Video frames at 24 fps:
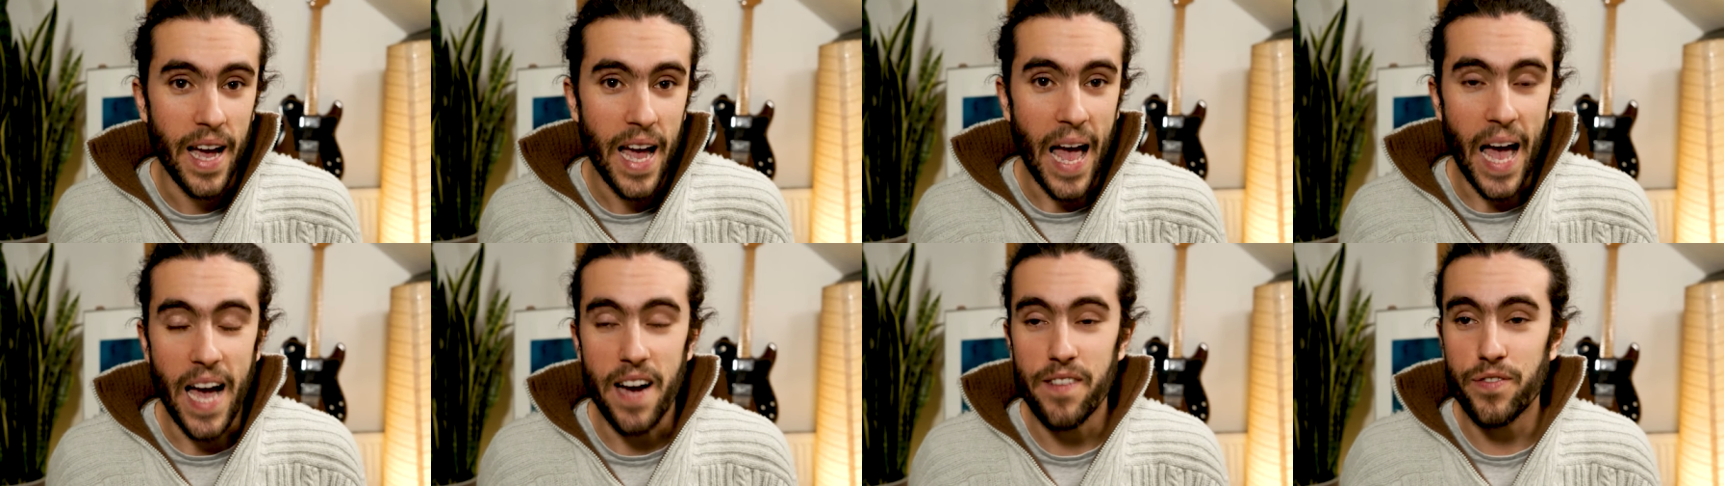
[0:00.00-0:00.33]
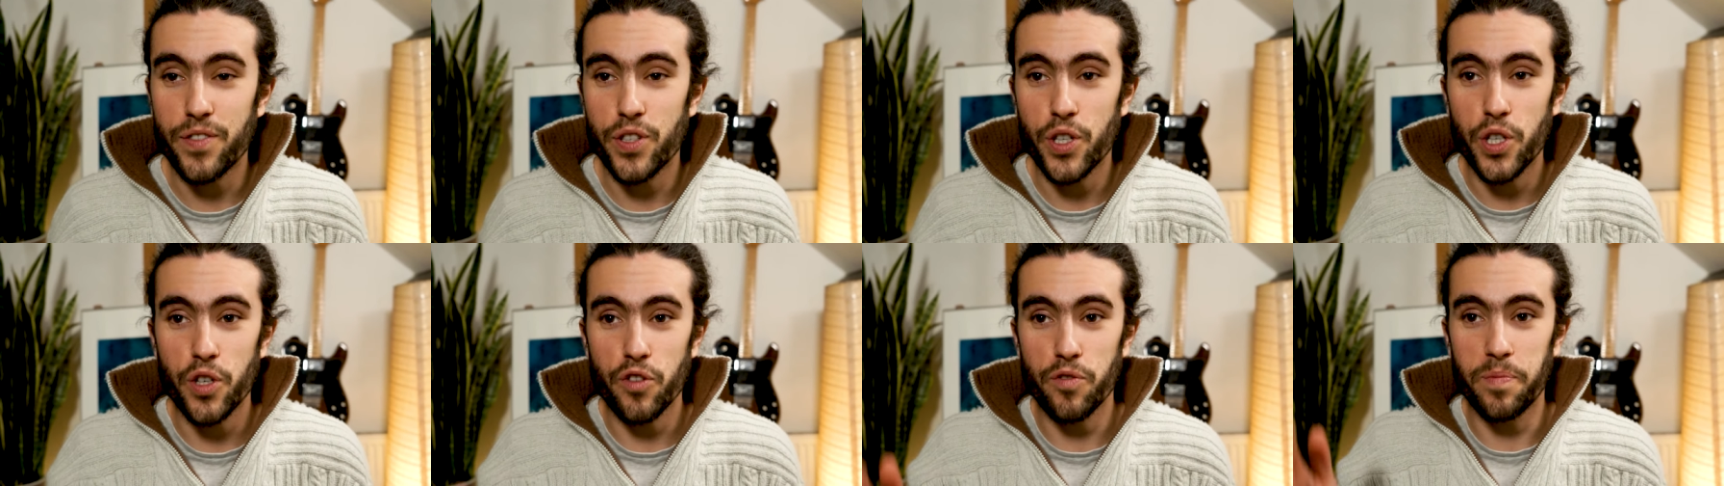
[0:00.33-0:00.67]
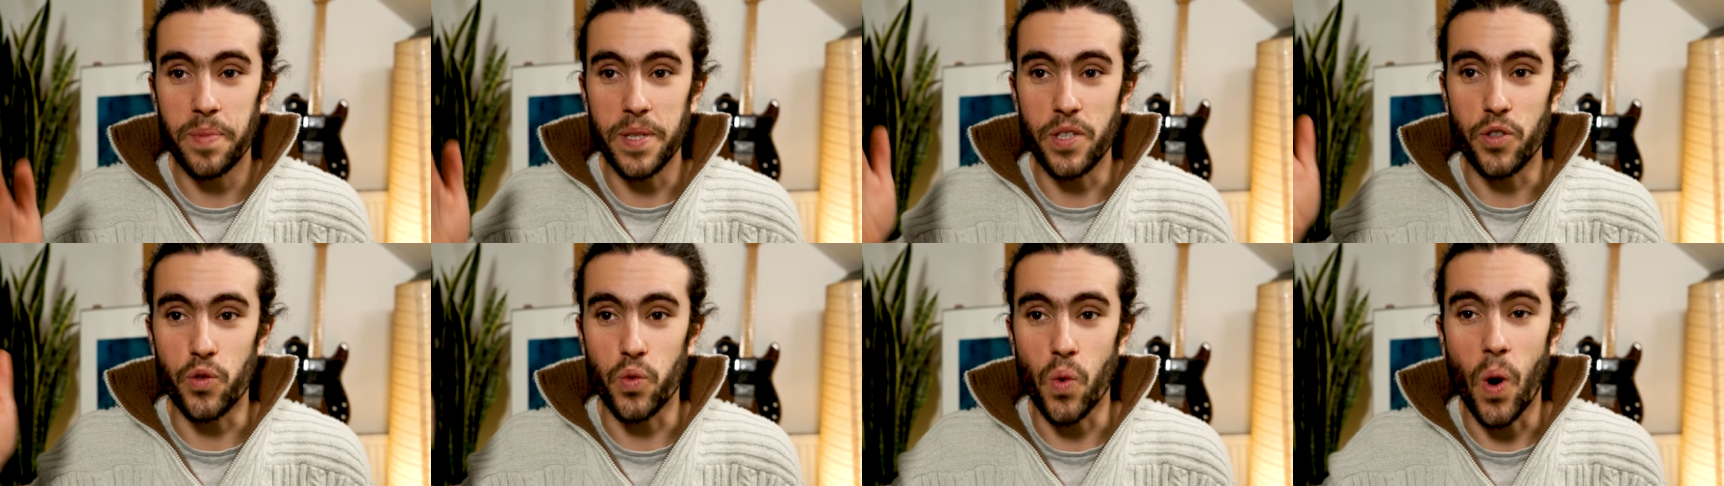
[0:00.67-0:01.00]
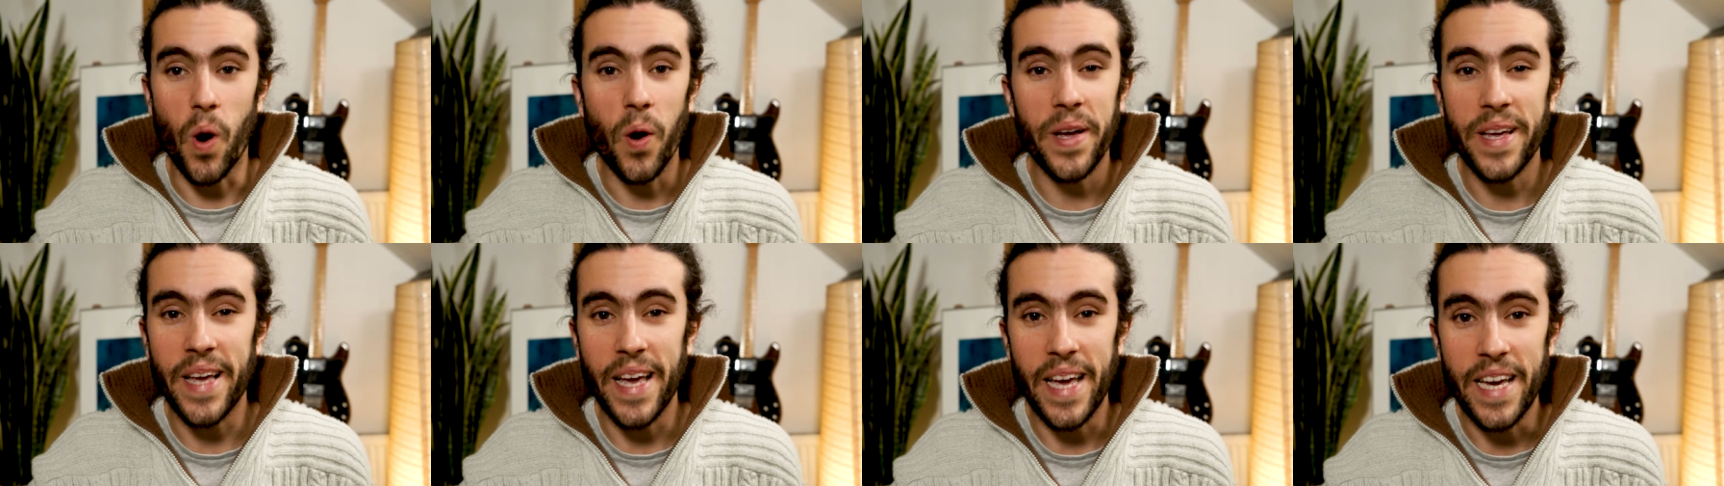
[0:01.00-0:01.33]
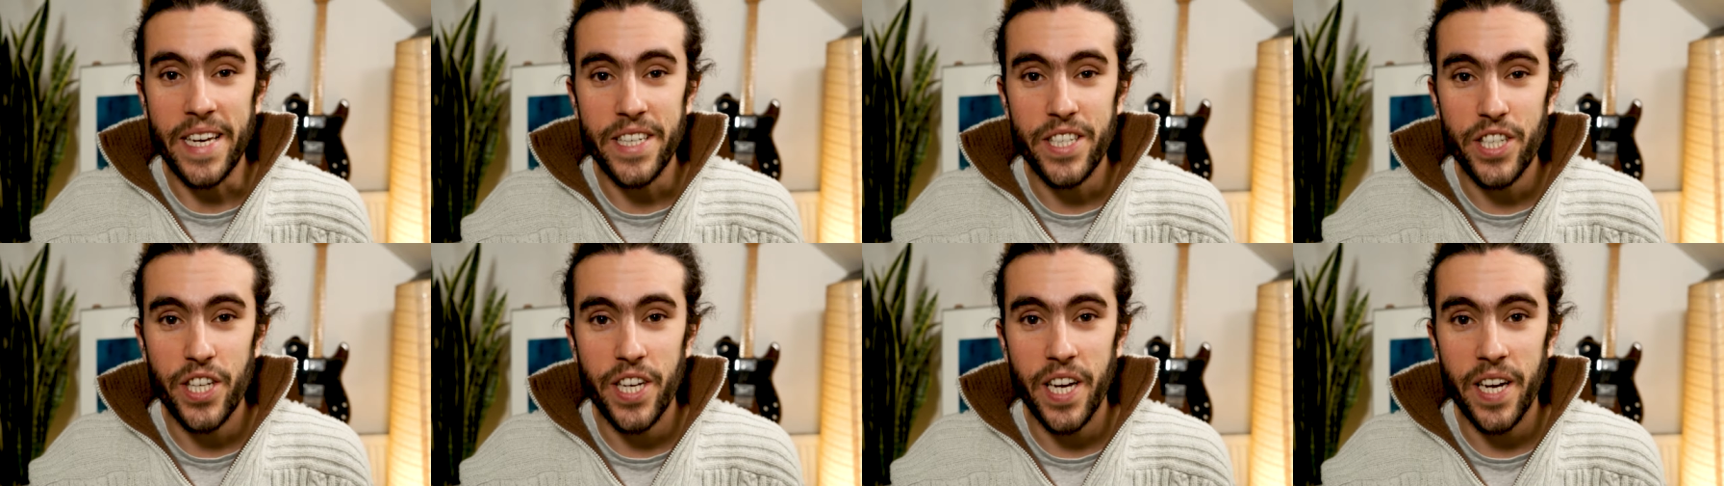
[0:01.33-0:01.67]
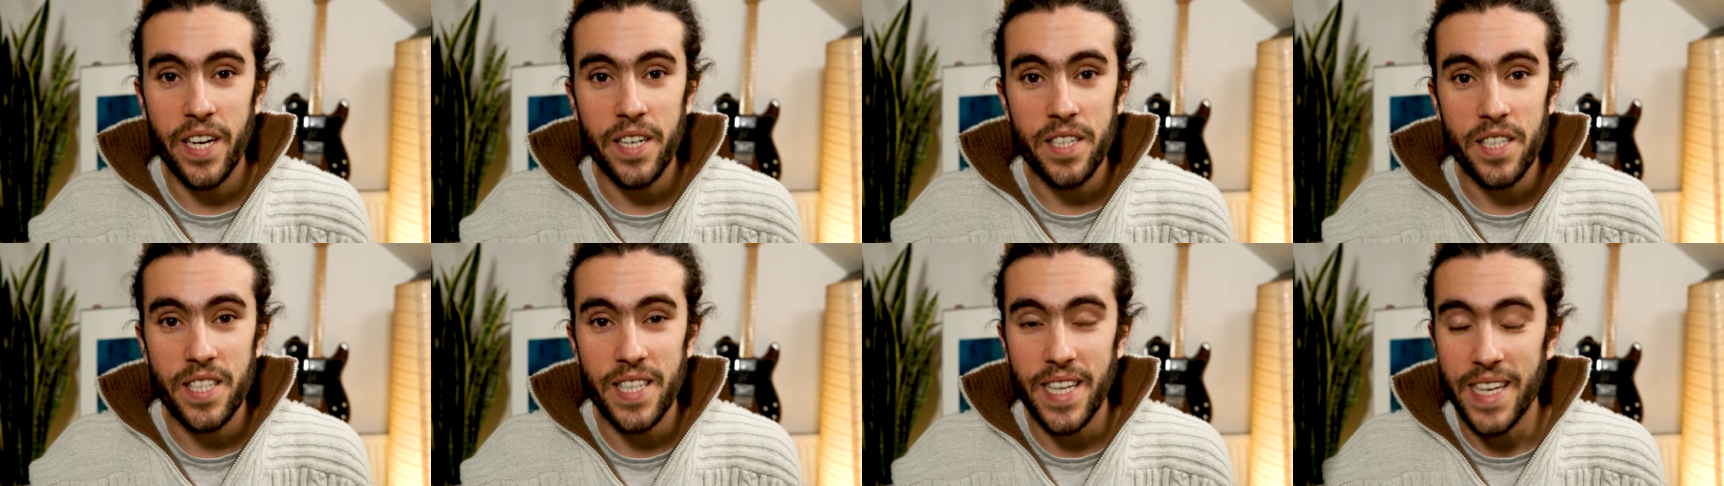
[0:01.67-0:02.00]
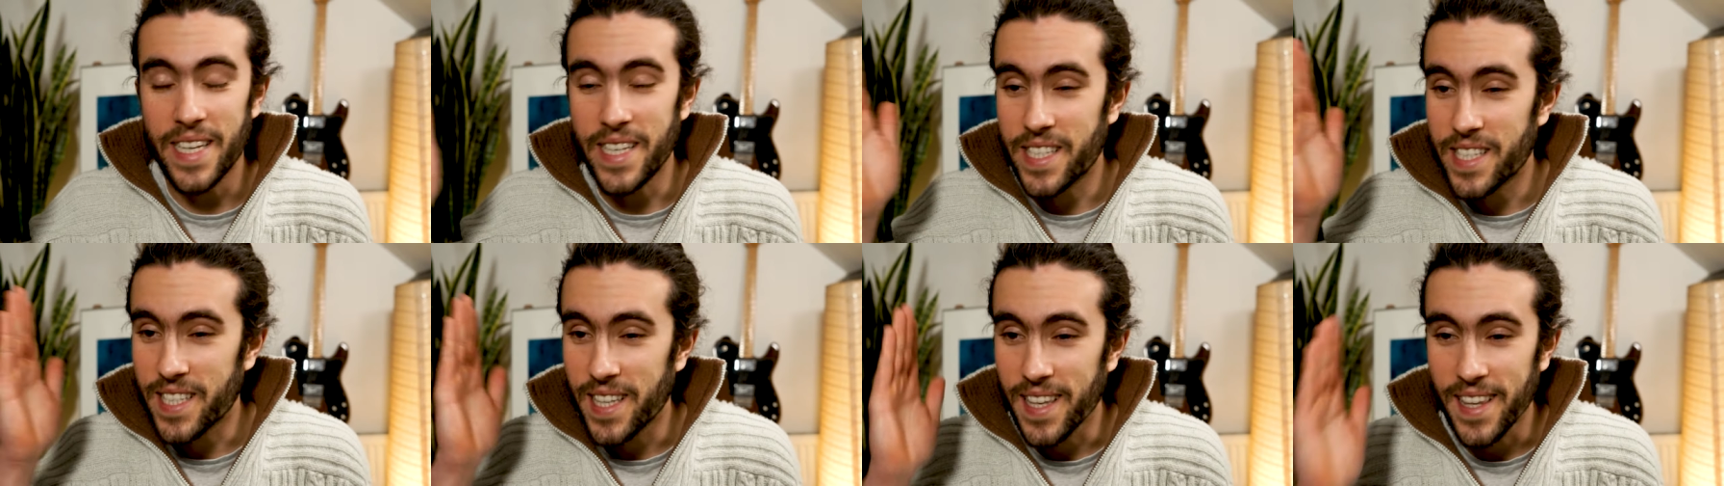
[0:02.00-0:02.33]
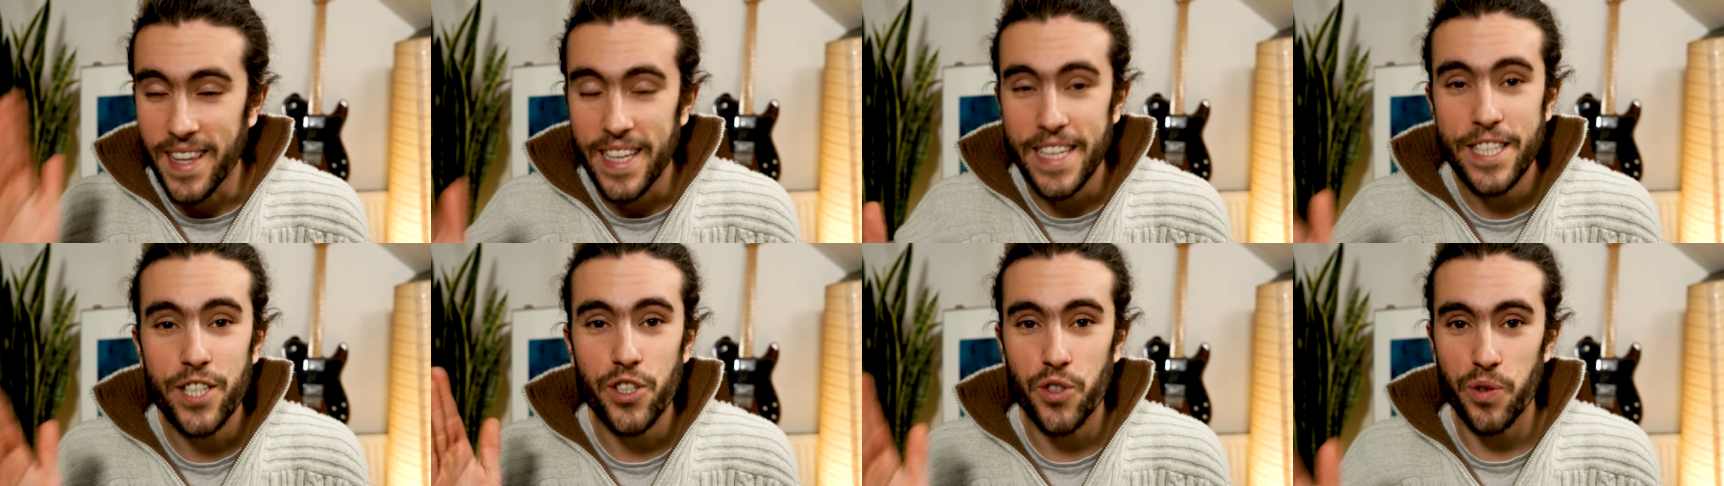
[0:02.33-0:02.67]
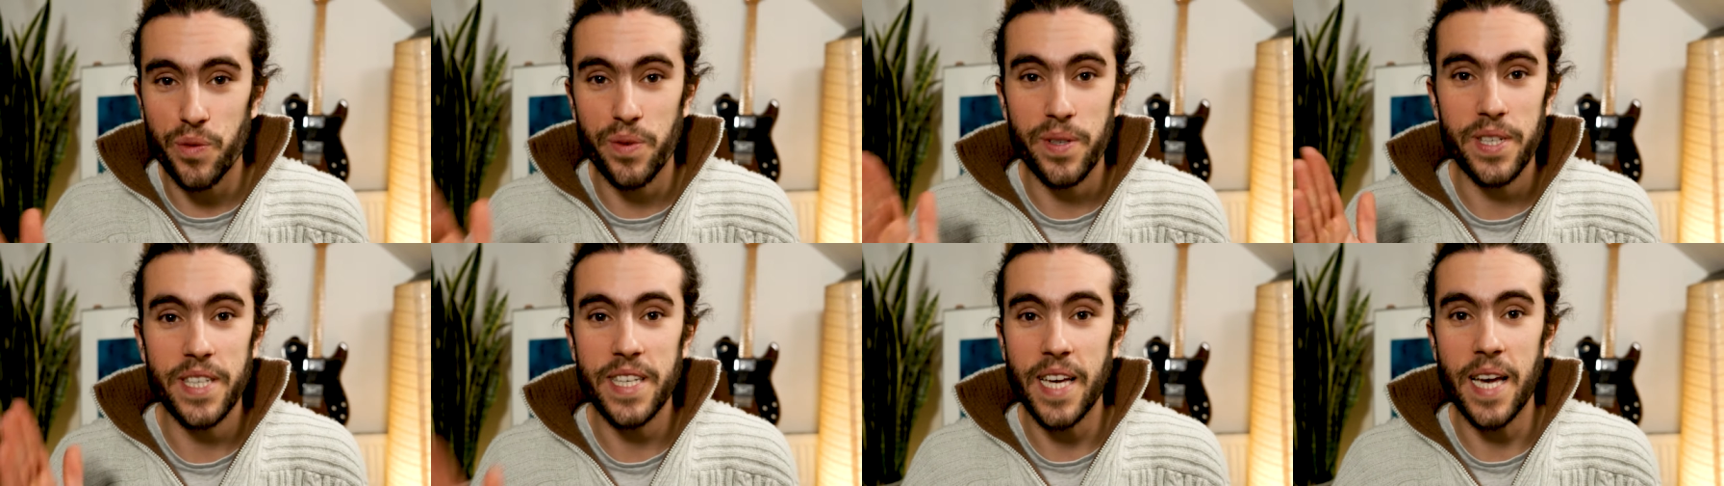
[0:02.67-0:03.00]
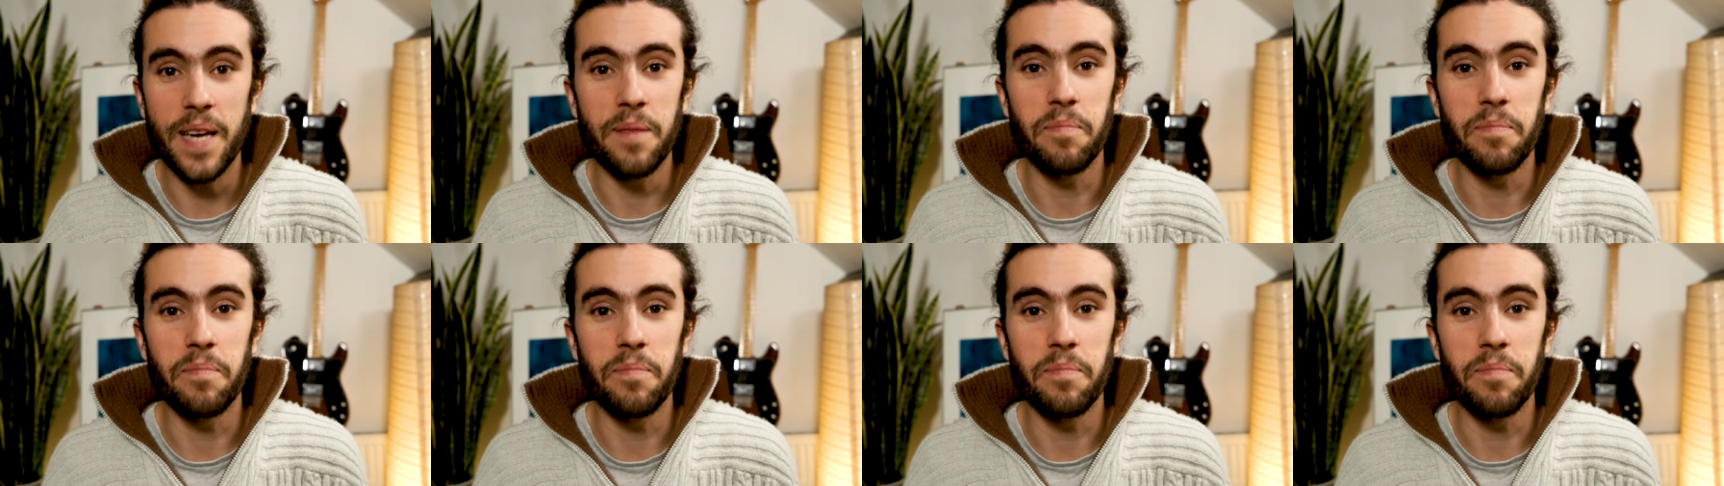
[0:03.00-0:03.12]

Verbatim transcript: after you've been drawing eight years is literally